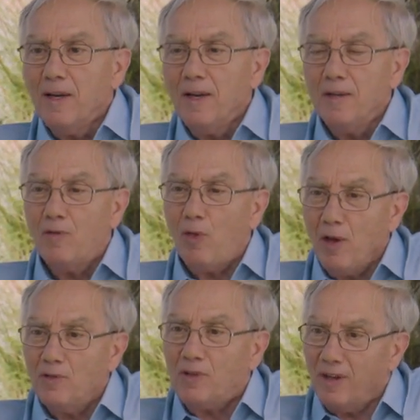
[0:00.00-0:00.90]
and
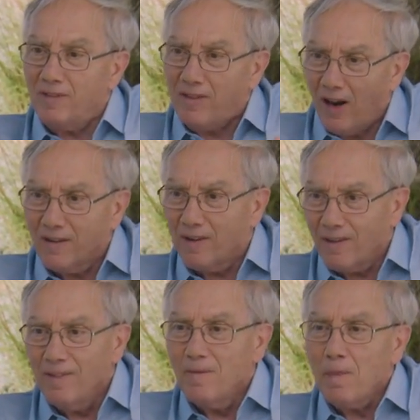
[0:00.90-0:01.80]
things can
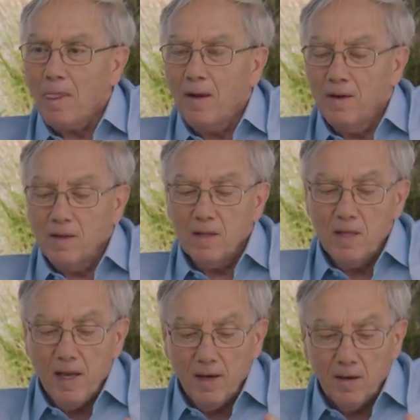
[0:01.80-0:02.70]
tunnel,
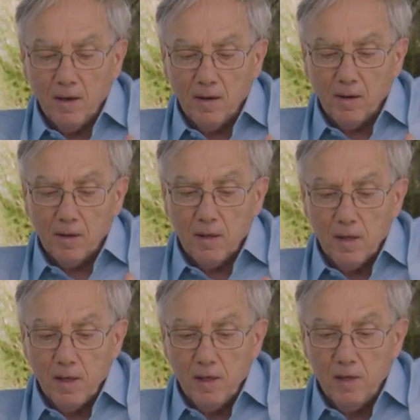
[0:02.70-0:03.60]
then
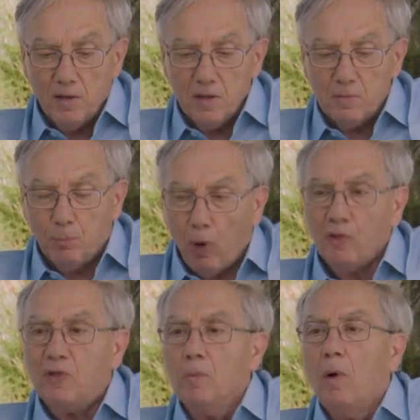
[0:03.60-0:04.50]
it is
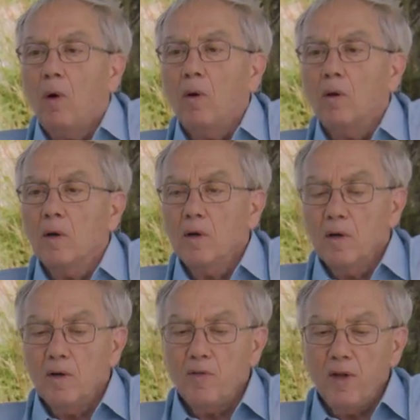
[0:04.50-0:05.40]
possible
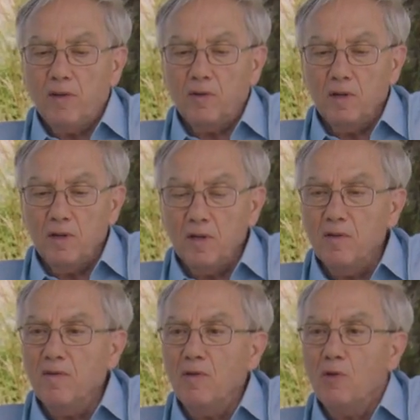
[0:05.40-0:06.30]
that
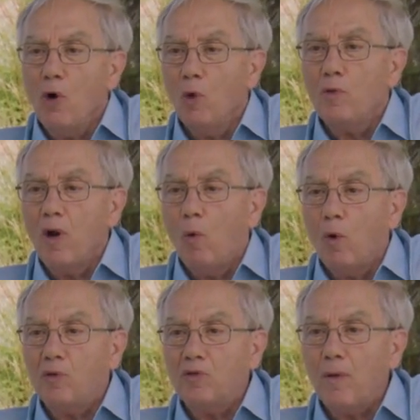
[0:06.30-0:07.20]
even though there
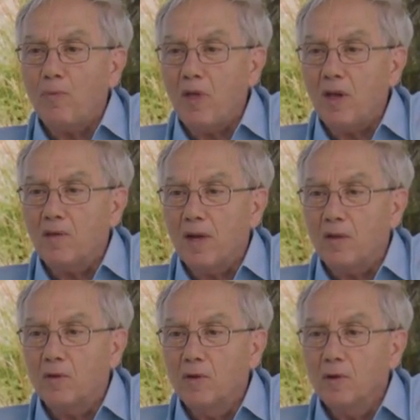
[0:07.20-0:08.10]
was something that
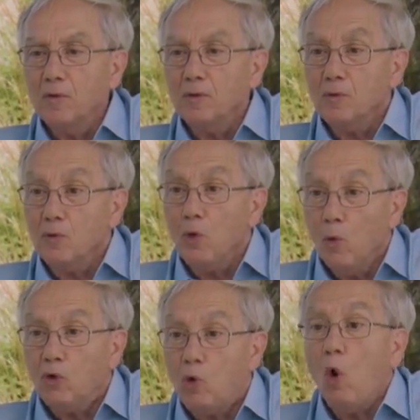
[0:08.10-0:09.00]
you
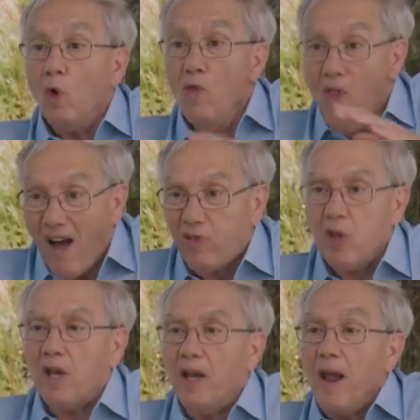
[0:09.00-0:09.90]
would call
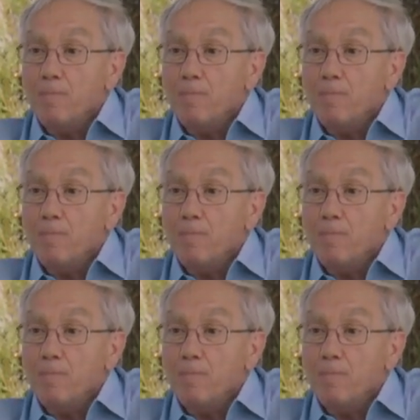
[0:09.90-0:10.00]
nothing, and I